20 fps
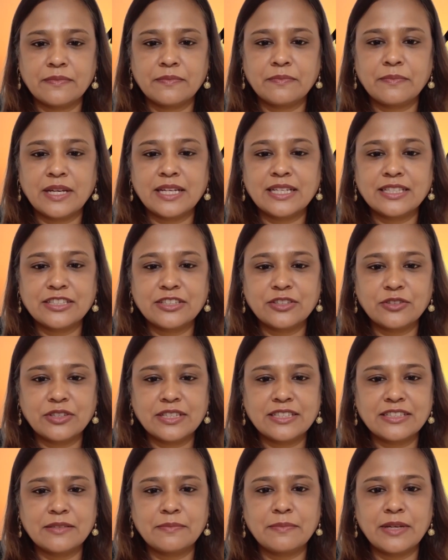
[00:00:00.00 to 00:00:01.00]
But as soon
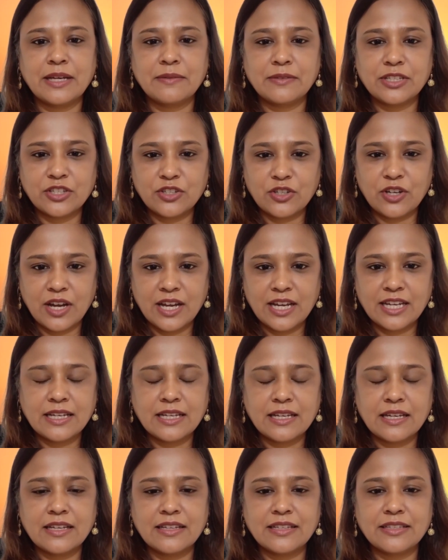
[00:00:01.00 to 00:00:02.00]
as the baby cried,
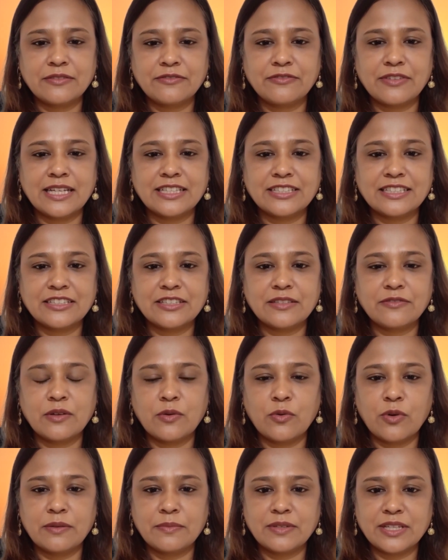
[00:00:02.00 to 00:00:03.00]
the faces of the
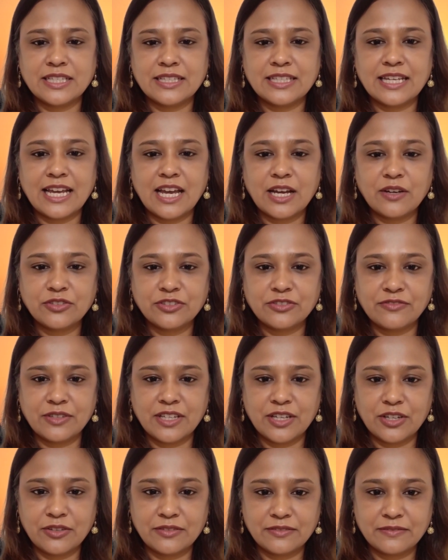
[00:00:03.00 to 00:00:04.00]
women in the house
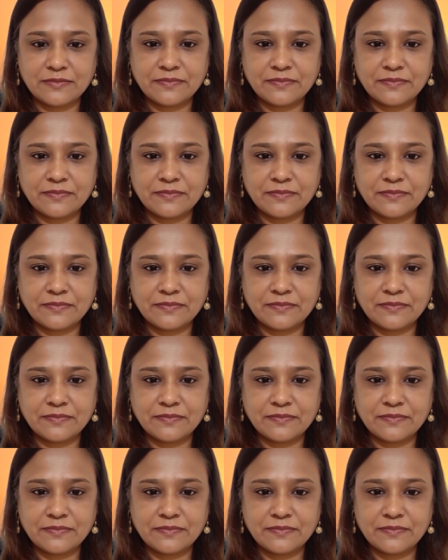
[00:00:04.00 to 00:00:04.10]
fell.